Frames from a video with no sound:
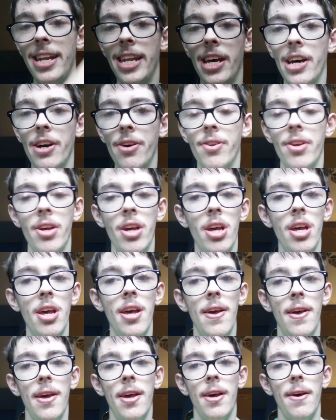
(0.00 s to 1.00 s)
down.
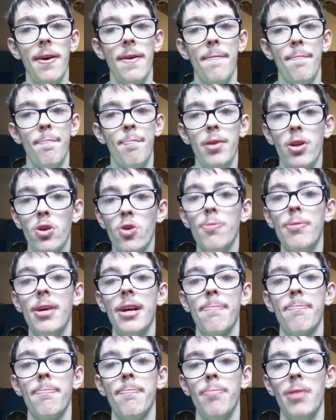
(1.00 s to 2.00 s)
Pretty cool
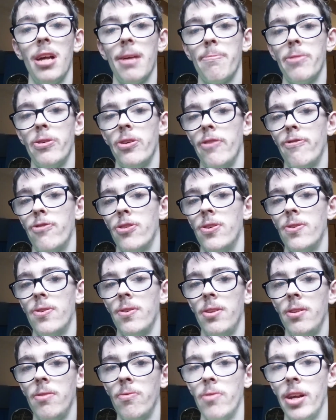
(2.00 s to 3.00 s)
BlackBerry
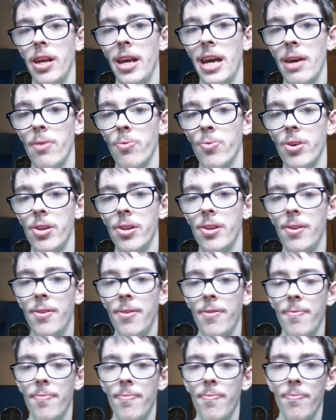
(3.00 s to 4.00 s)
phone when I had one,
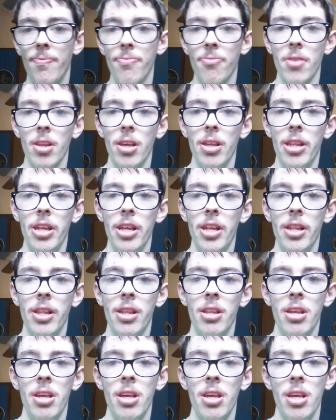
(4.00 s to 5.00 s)
and then
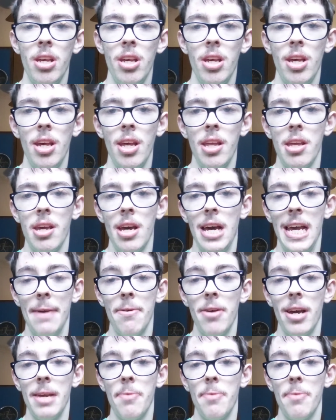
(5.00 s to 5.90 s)
I